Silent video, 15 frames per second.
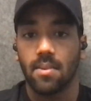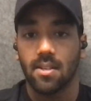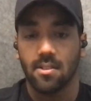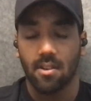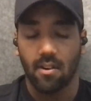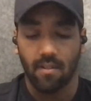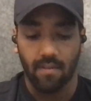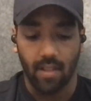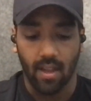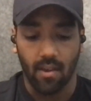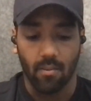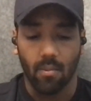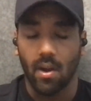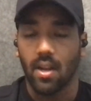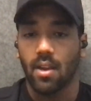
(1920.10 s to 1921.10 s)
to sort of
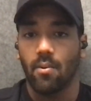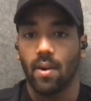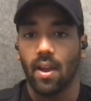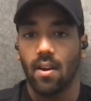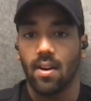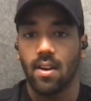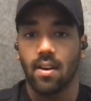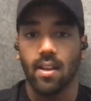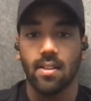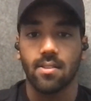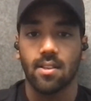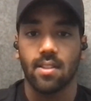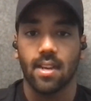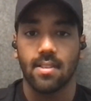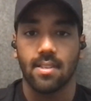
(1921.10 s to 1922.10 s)
like work away on it. And
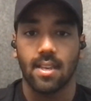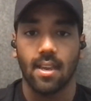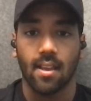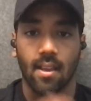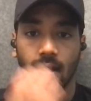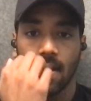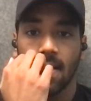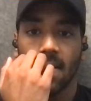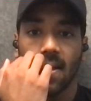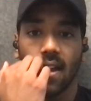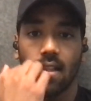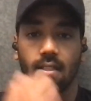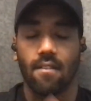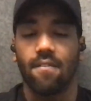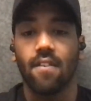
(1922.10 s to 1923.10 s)
so that's like
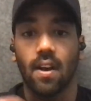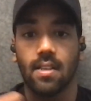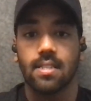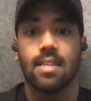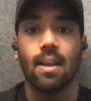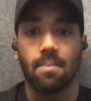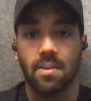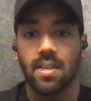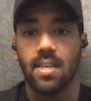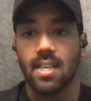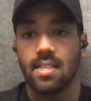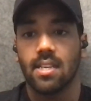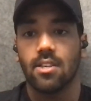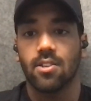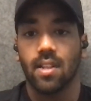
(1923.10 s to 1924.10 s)
the first step to
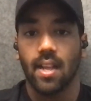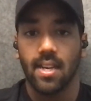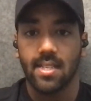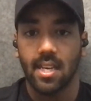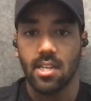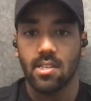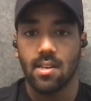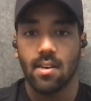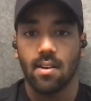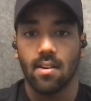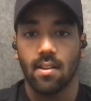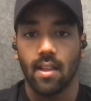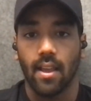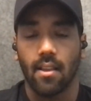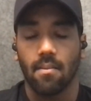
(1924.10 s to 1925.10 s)
decentralization.
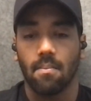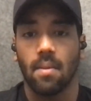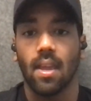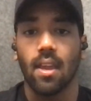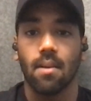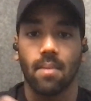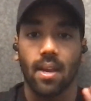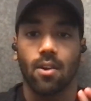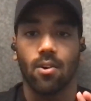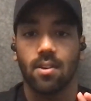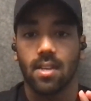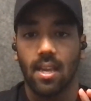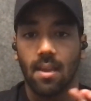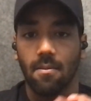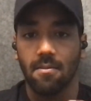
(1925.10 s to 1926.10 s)
Like me and my core
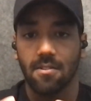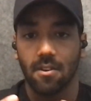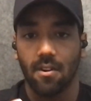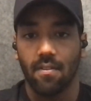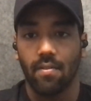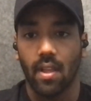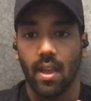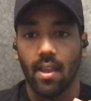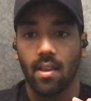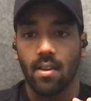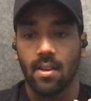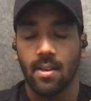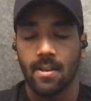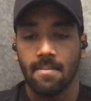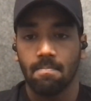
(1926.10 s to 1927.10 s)
team are sort of like
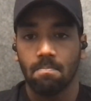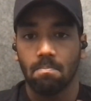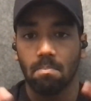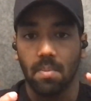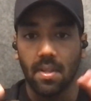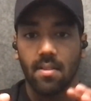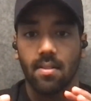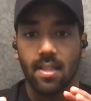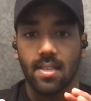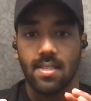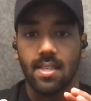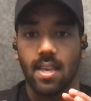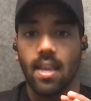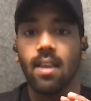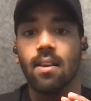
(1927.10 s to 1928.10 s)
built this
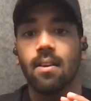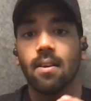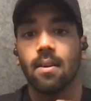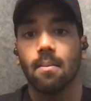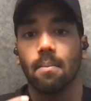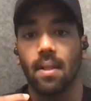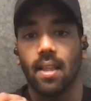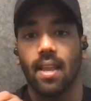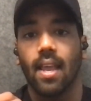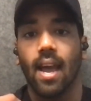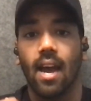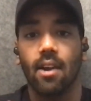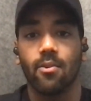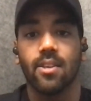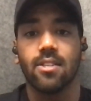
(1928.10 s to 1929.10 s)
thing, but like
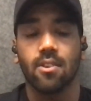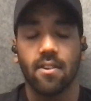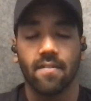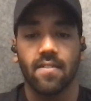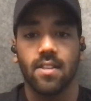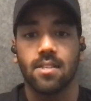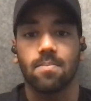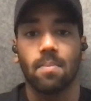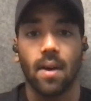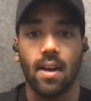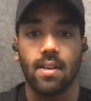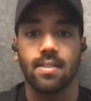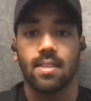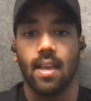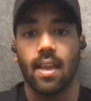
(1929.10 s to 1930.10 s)
how do we sort of
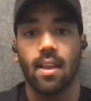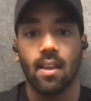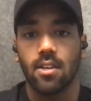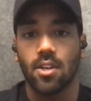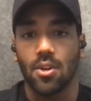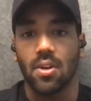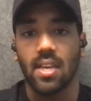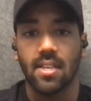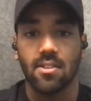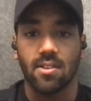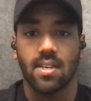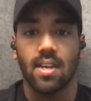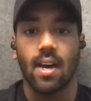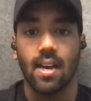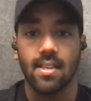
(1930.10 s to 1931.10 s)
disperse like duties or
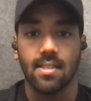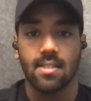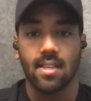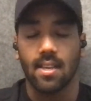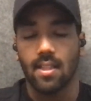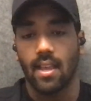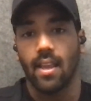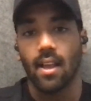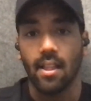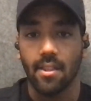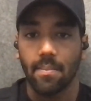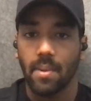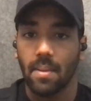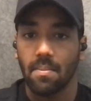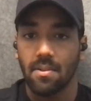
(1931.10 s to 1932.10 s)
tasks to like other
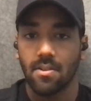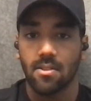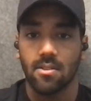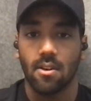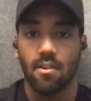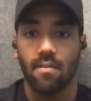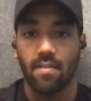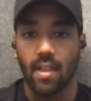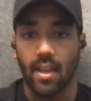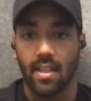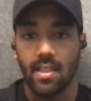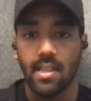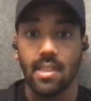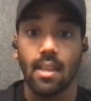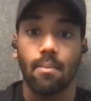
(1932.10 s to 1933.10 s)
people to sort of like
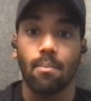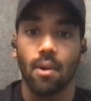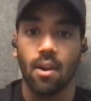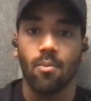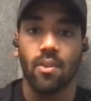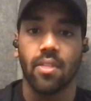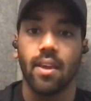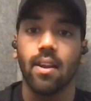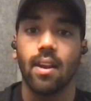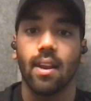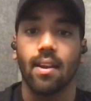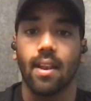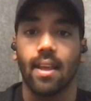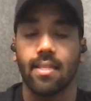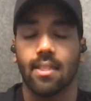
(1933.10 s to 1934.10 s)
let them run with it
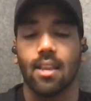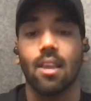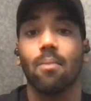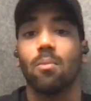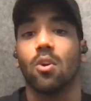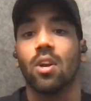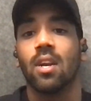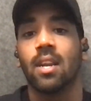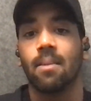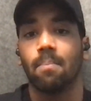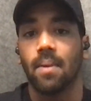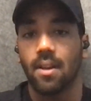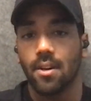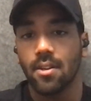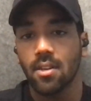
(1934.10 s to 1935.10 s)
and let the community
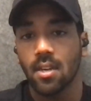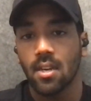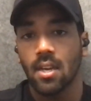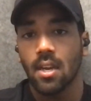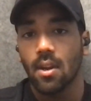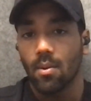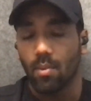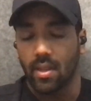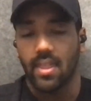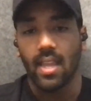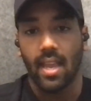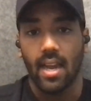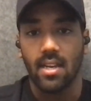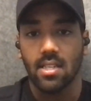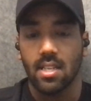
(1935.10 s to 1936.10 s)
build what they
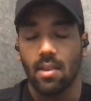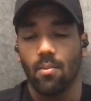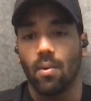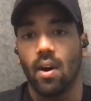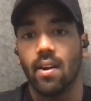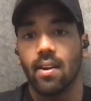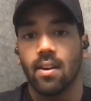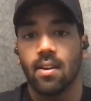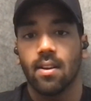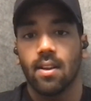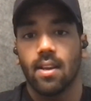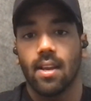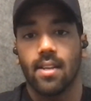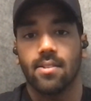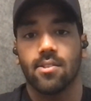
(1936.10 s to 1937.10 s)
actually want.
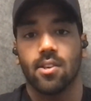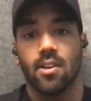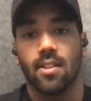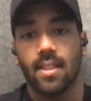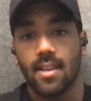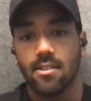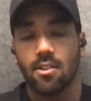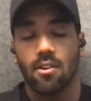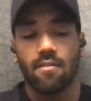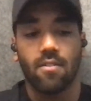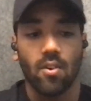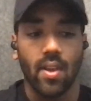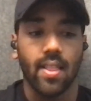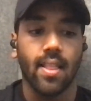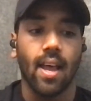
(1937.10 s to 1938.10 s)
And so they're sort of
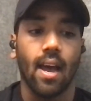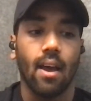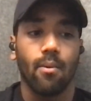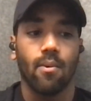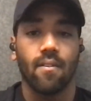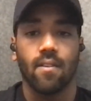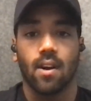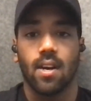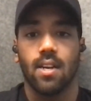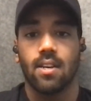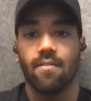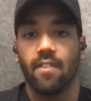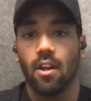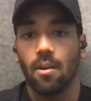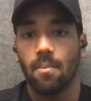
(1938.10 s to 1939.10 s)
doing that. We've got our
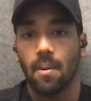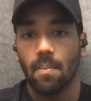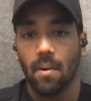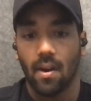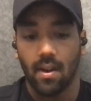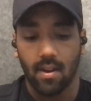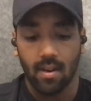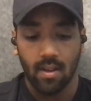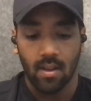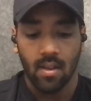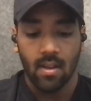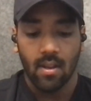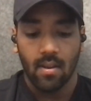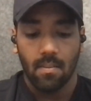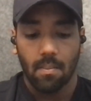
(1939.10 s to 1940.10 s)
developer
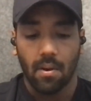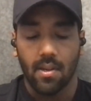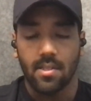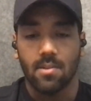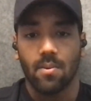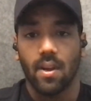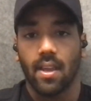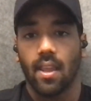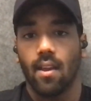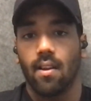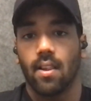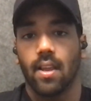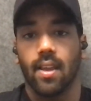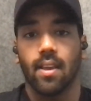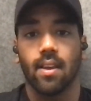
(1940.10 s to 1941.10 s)
pods working on
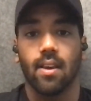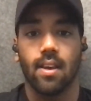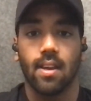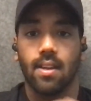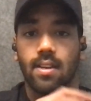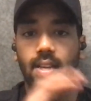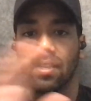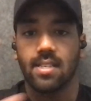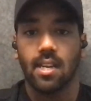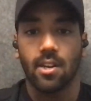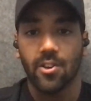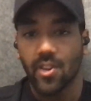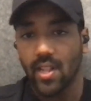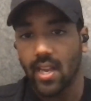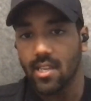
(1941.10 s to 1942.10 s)
like a
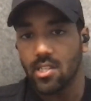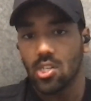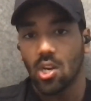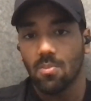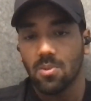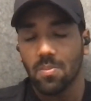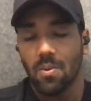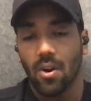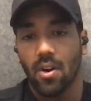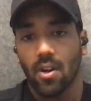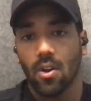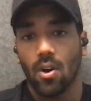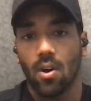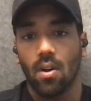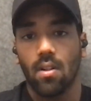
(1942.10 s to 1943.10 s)
decentralized jobs
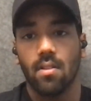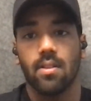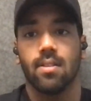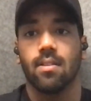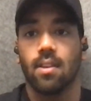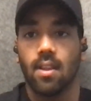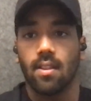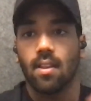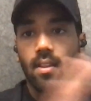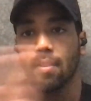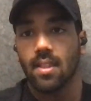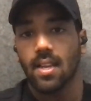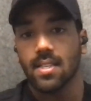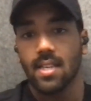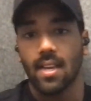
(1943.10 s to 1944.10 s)
protocol and
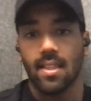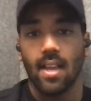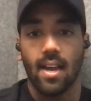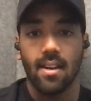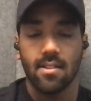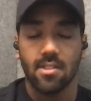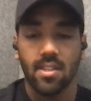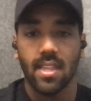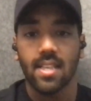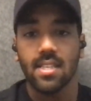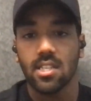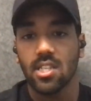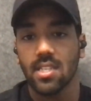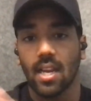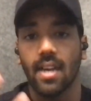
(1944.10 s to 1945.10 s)
things like that. And so these are
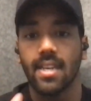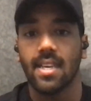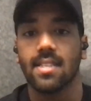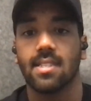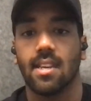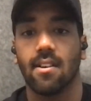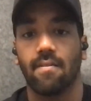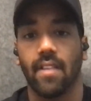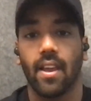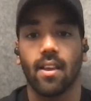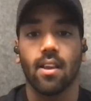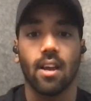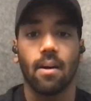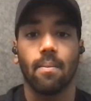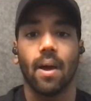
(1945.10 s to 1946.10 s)
just ideas that have like
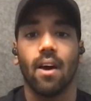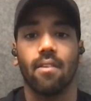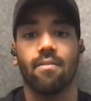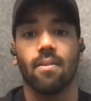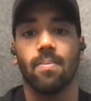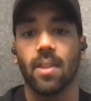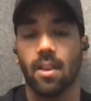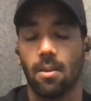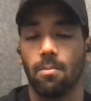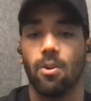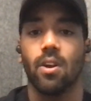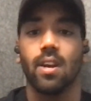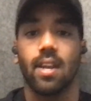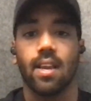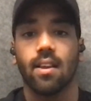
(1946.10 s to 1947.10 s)
come out from the
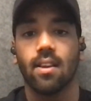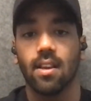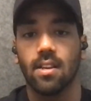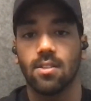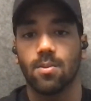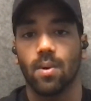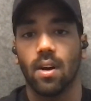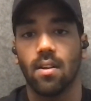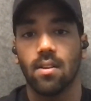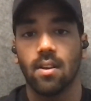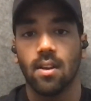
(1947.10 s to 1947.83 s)
community as well.